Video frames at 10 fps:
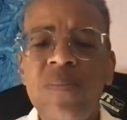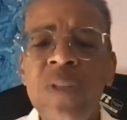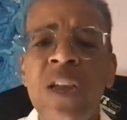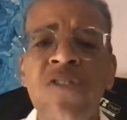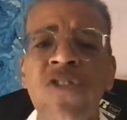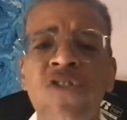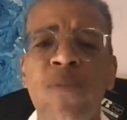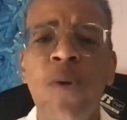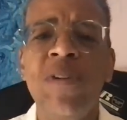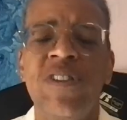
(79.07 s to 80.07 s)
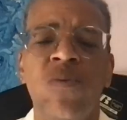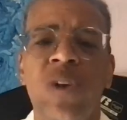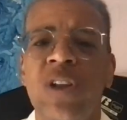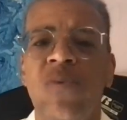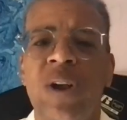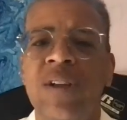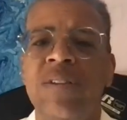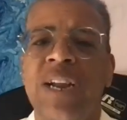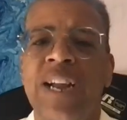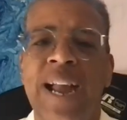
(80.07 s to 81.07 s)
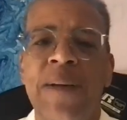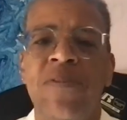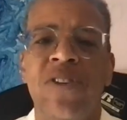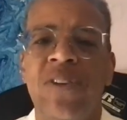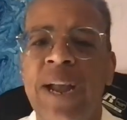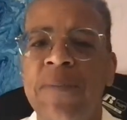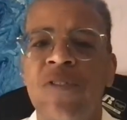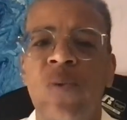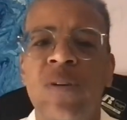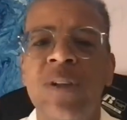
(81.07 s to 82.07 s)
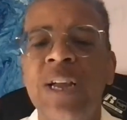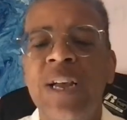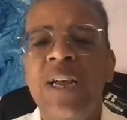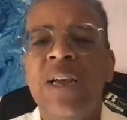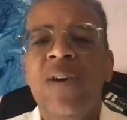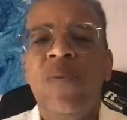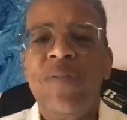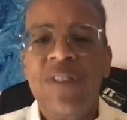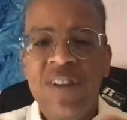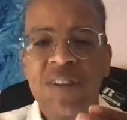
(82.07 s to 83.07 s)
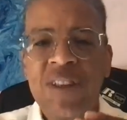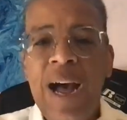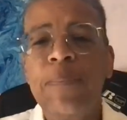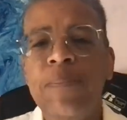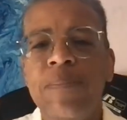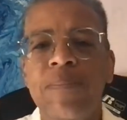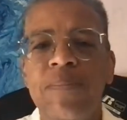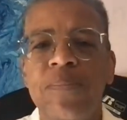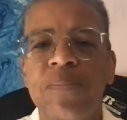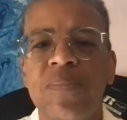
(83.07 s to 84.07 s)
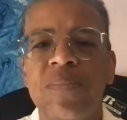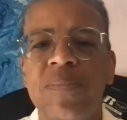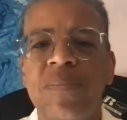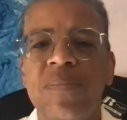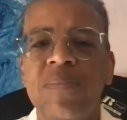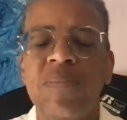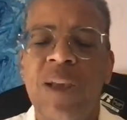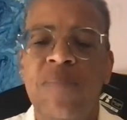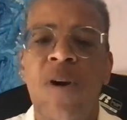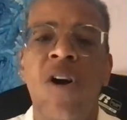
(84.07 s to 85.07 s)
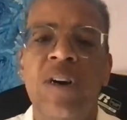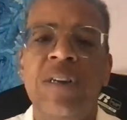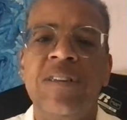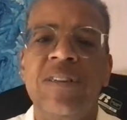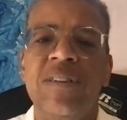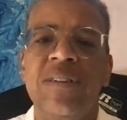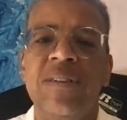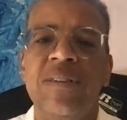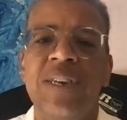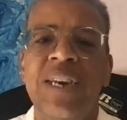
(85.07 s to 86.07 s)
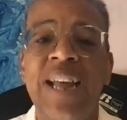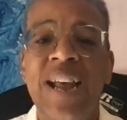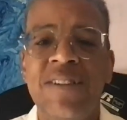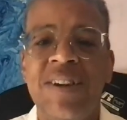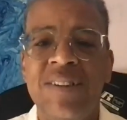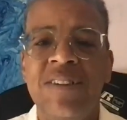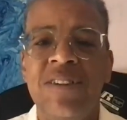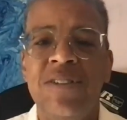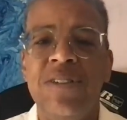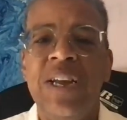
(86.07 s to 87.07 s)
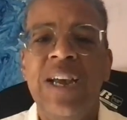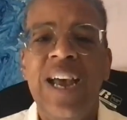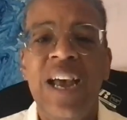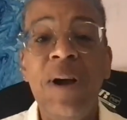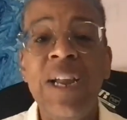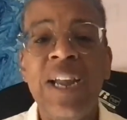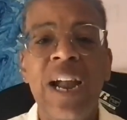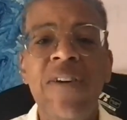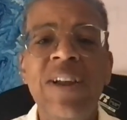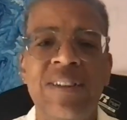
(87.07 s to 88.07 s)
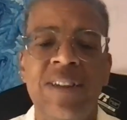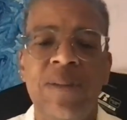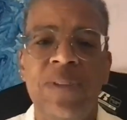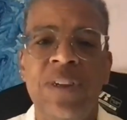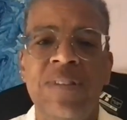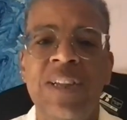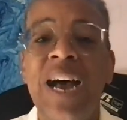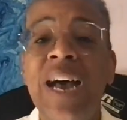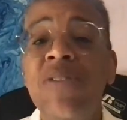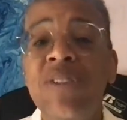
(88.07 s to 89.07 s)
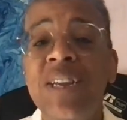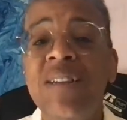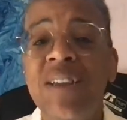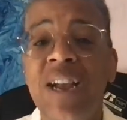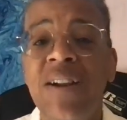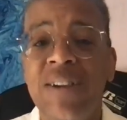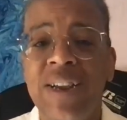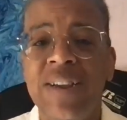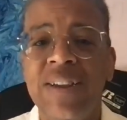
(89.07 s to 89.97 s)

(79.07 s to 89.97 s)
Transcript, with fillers: And so those moments of running around like a hamster in a hamster wheel, we have to stop and pause and ask ourselves, am I carrying something that I don't need to carry?